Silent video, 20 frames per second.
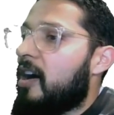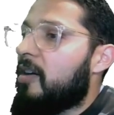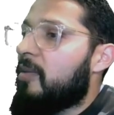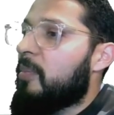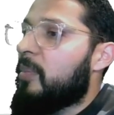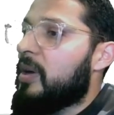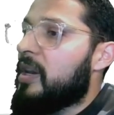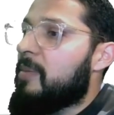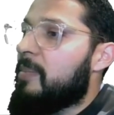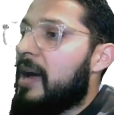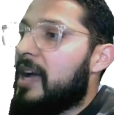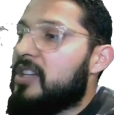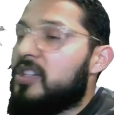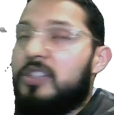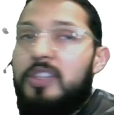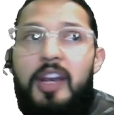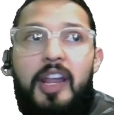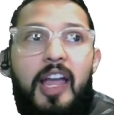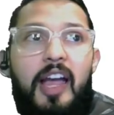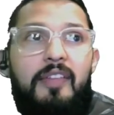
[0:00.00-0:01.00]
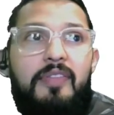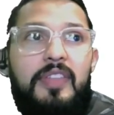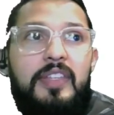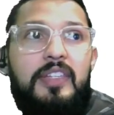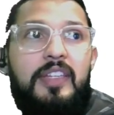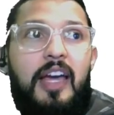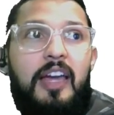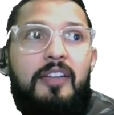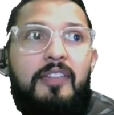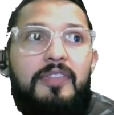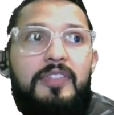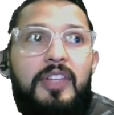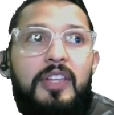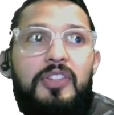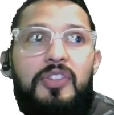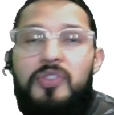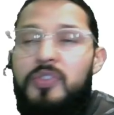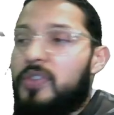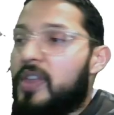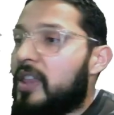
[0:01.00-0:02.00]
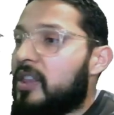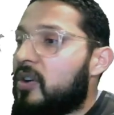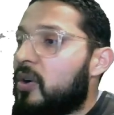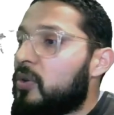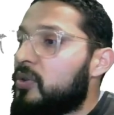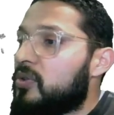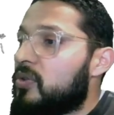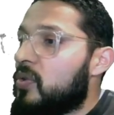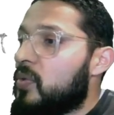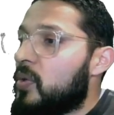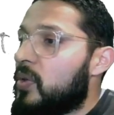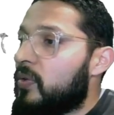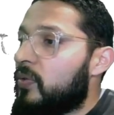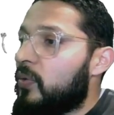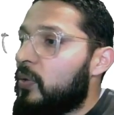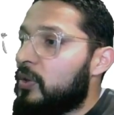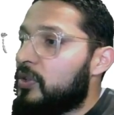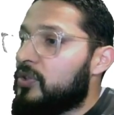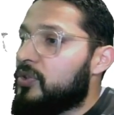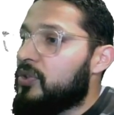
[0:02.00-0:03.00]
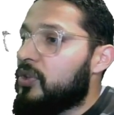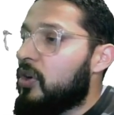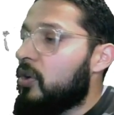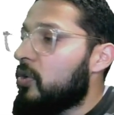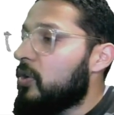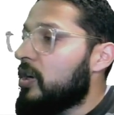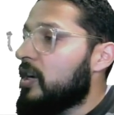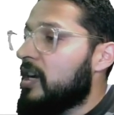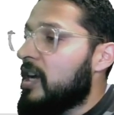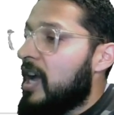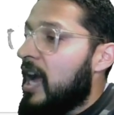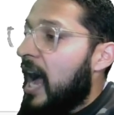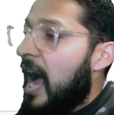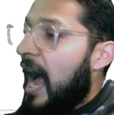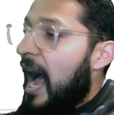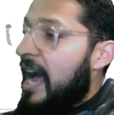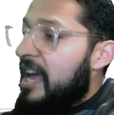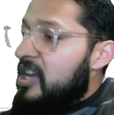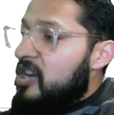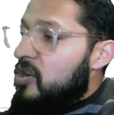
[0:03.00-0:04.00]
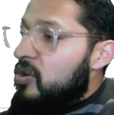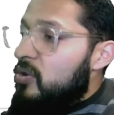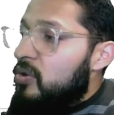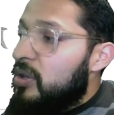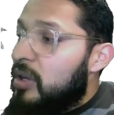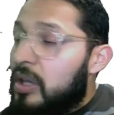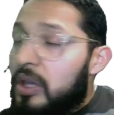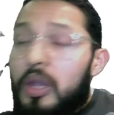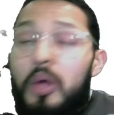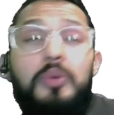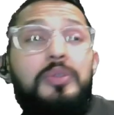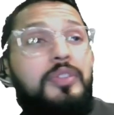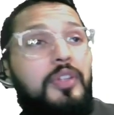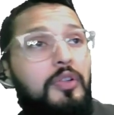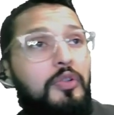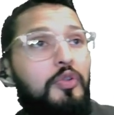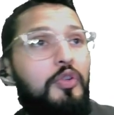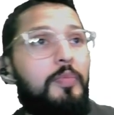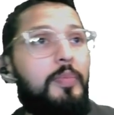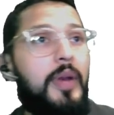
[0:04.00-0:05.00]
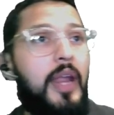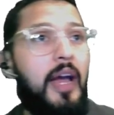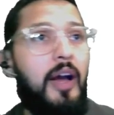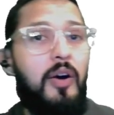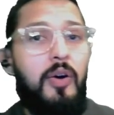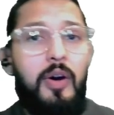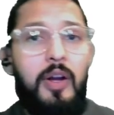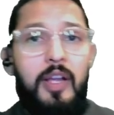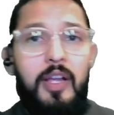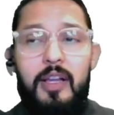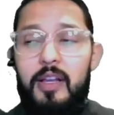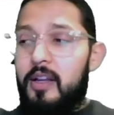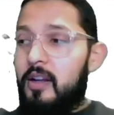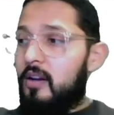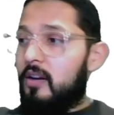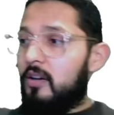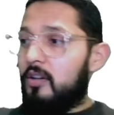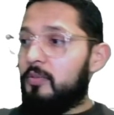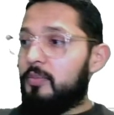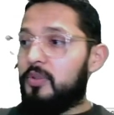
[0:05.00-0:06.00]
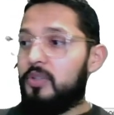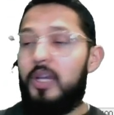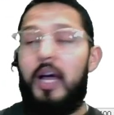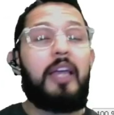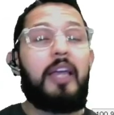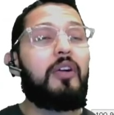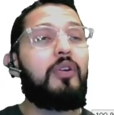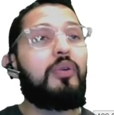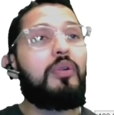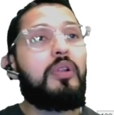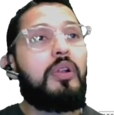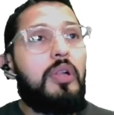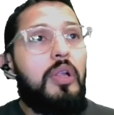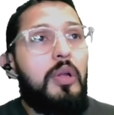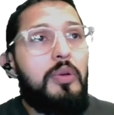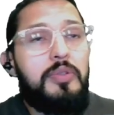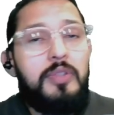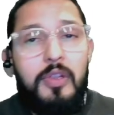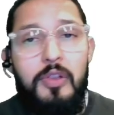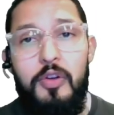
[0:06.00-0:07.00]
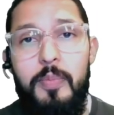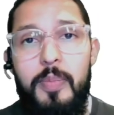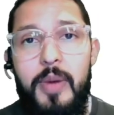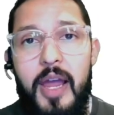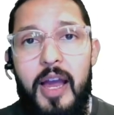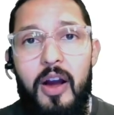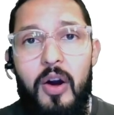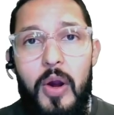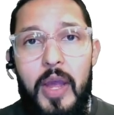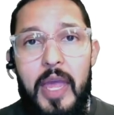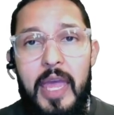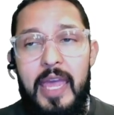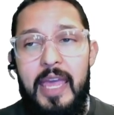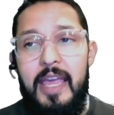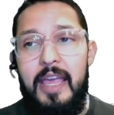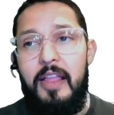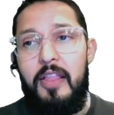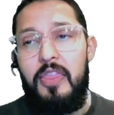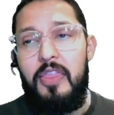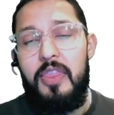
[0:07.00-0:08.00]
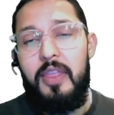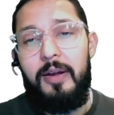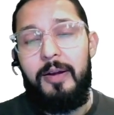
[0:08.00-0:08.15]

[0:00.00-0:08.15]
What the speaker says: But imagine that I have this kind of sensor that goes through the full stroke. I could close the loop now. Oops, I could close the loop now and